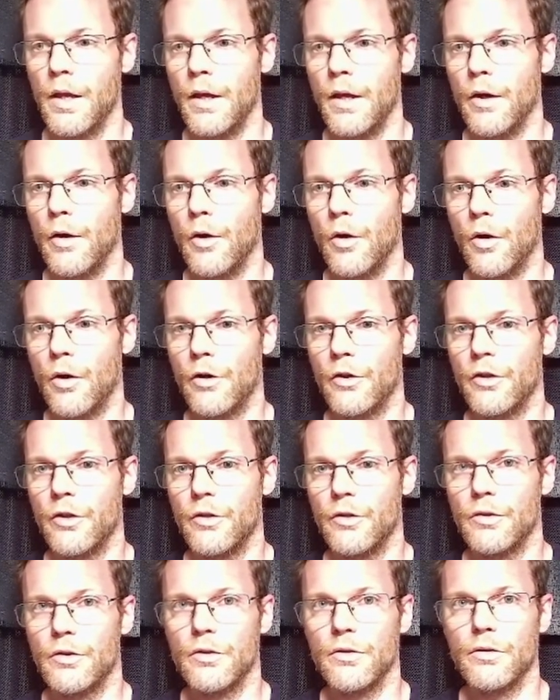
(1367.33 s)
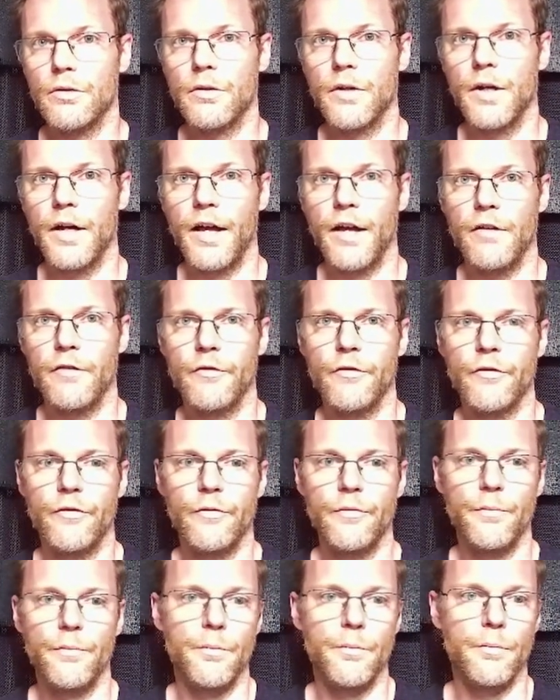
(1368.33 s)
or you have,
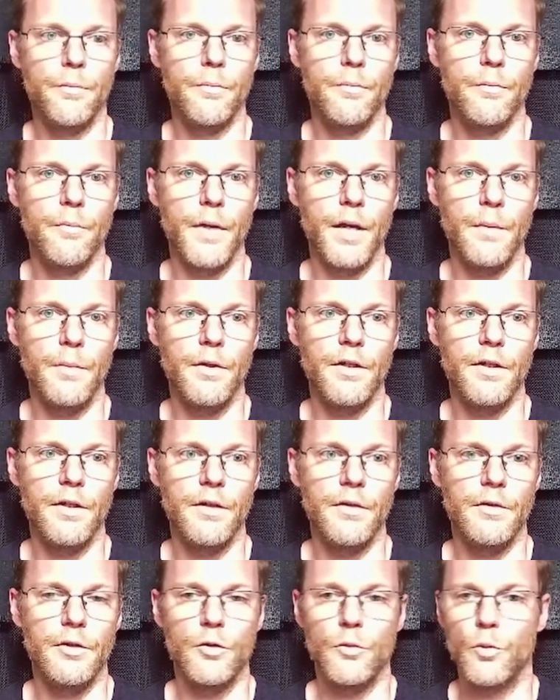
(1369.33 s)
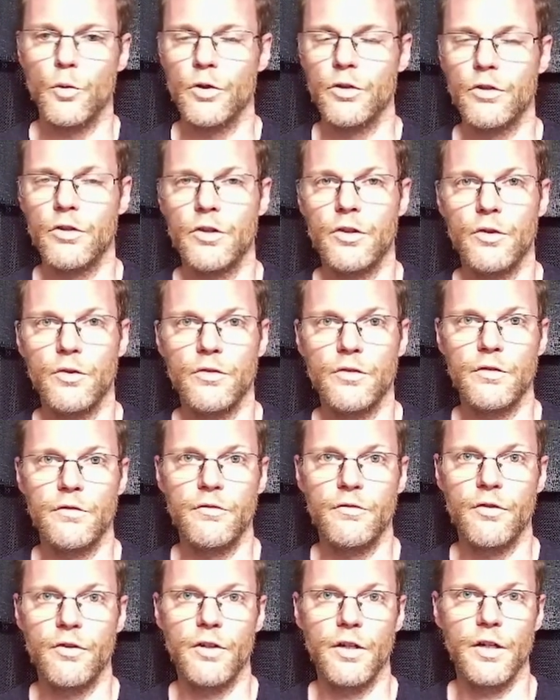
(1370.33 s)
maybe you want to use it
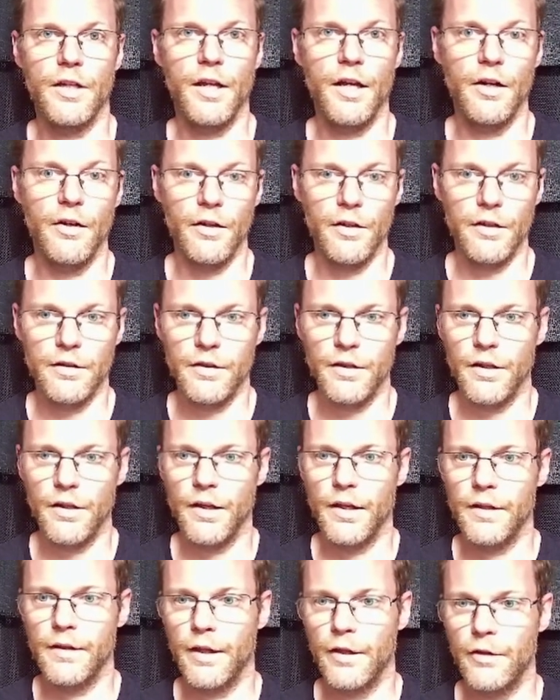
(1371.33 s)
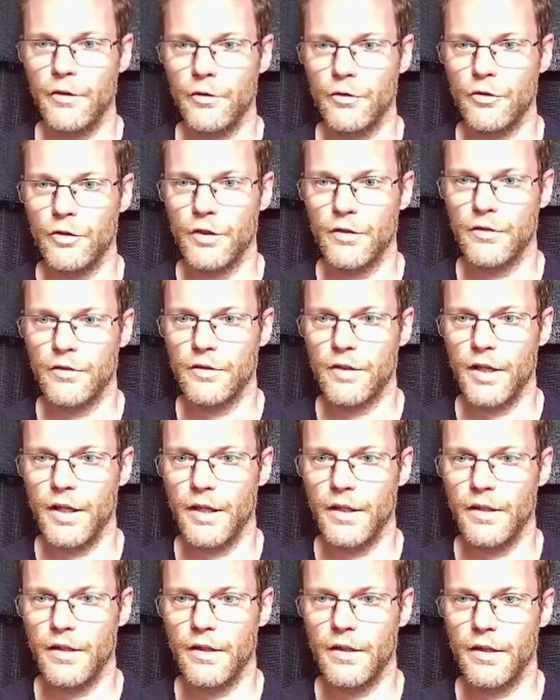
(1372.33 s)
for a character, and then you just
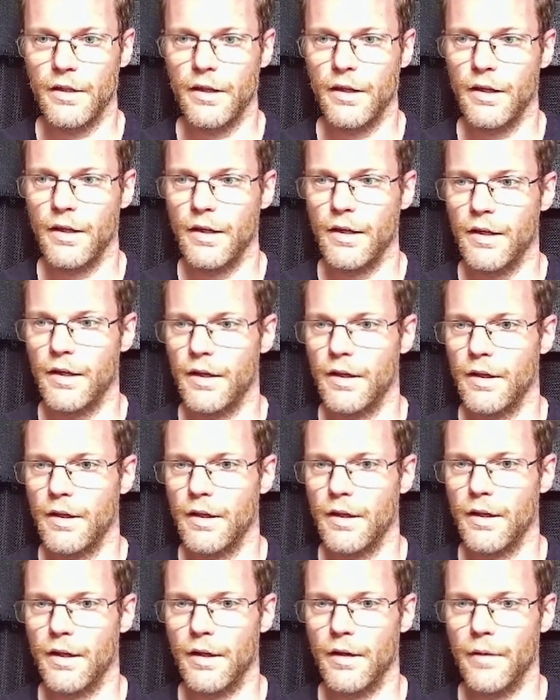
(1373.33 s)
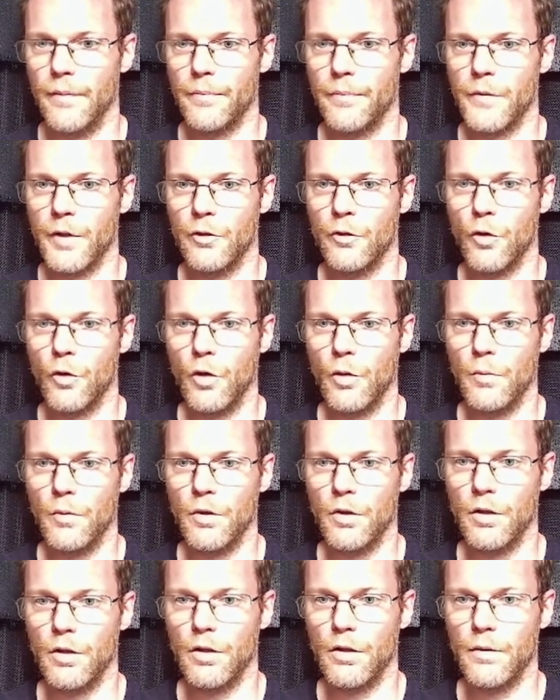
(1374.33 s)
take a
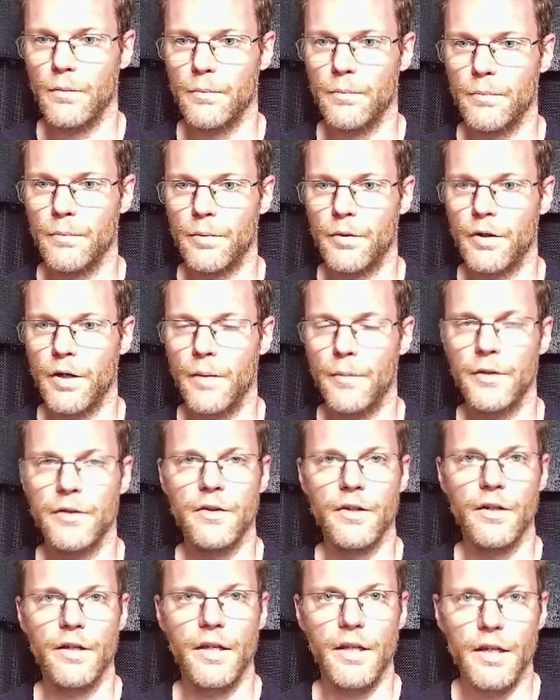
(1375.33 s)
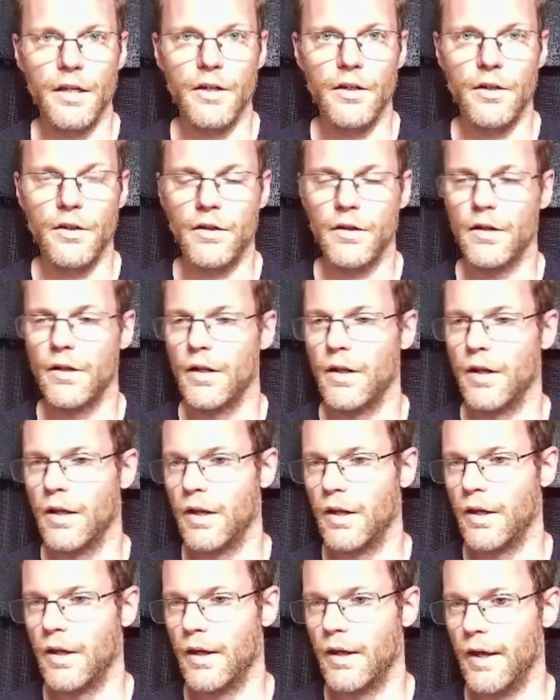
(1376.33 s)
normal parameter here
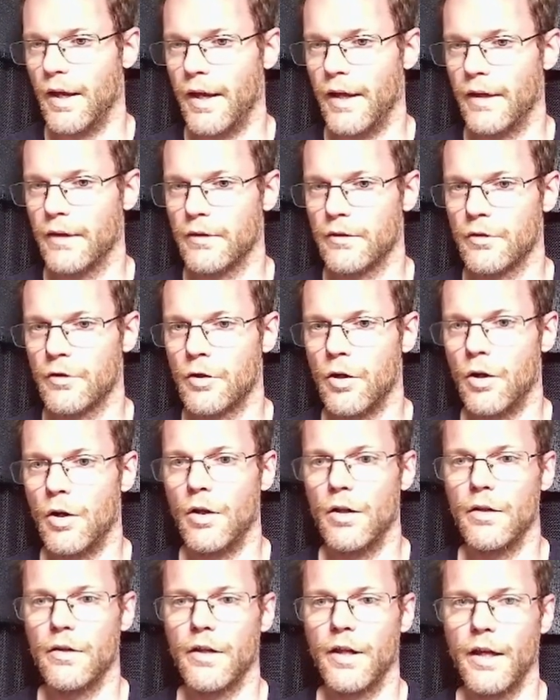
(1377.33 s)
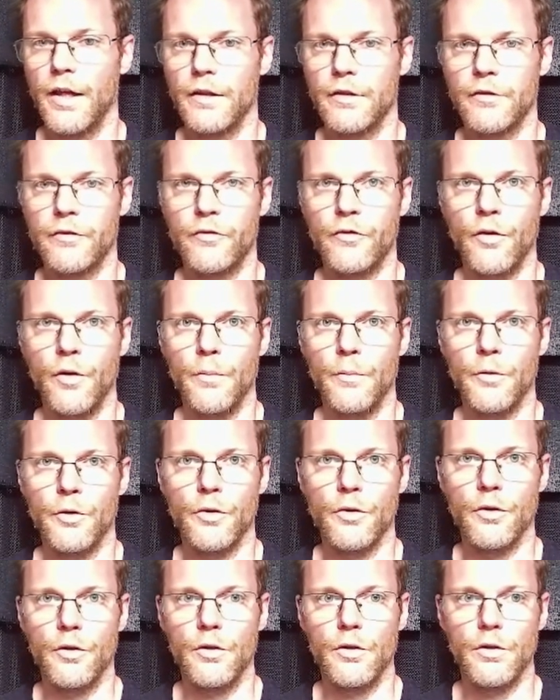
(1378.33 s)
and call that from
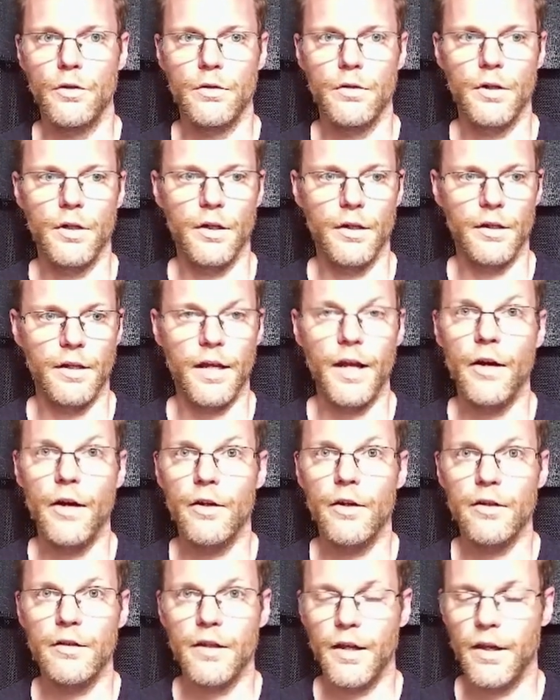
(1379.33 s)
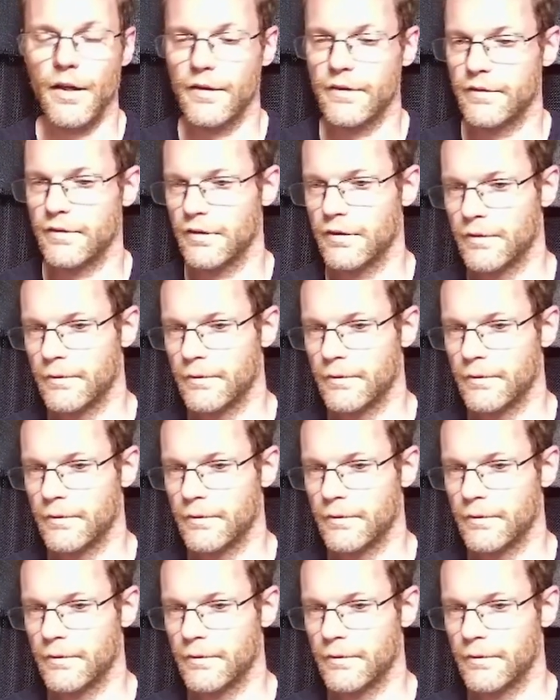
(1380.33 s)
your character asset